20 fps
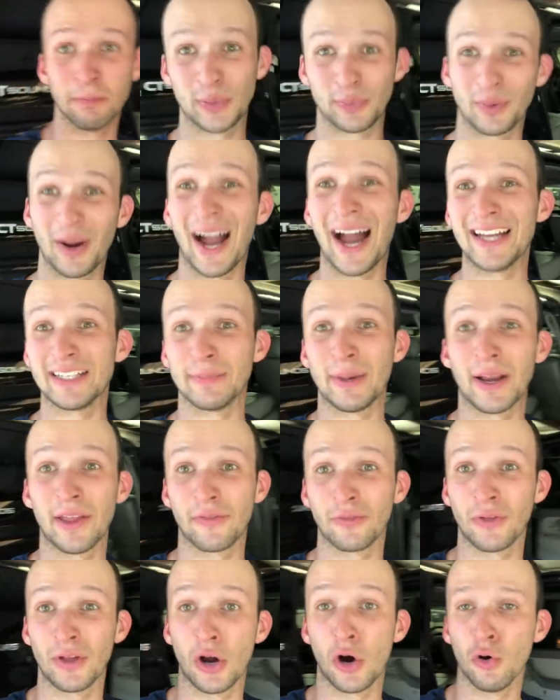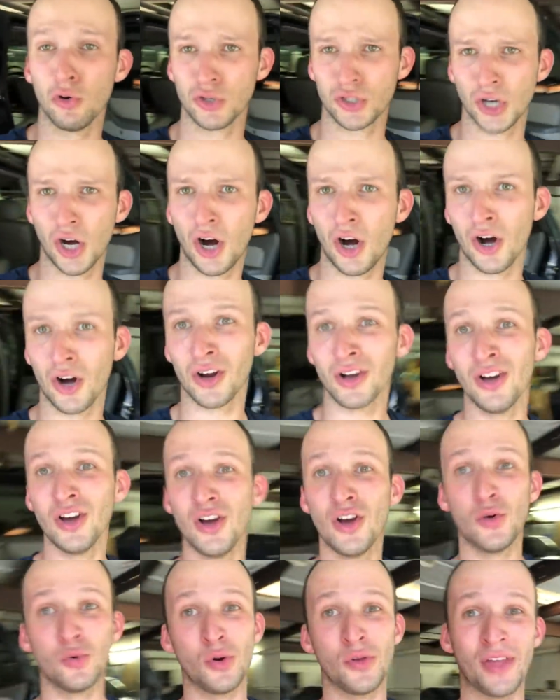surprised I made it through that whole song
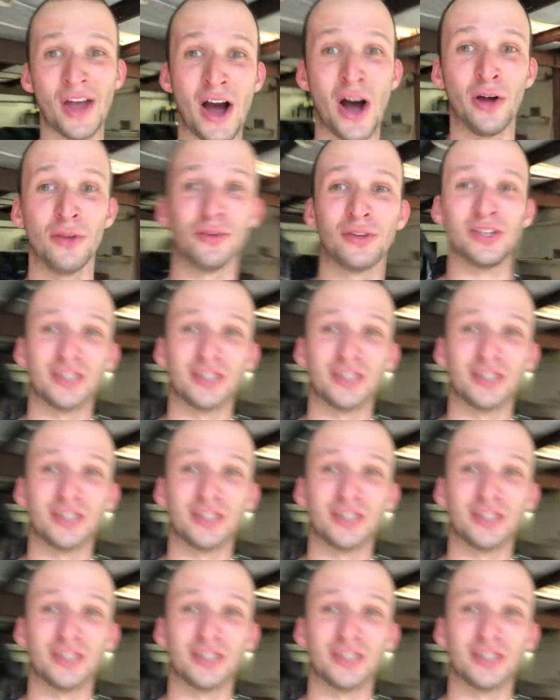without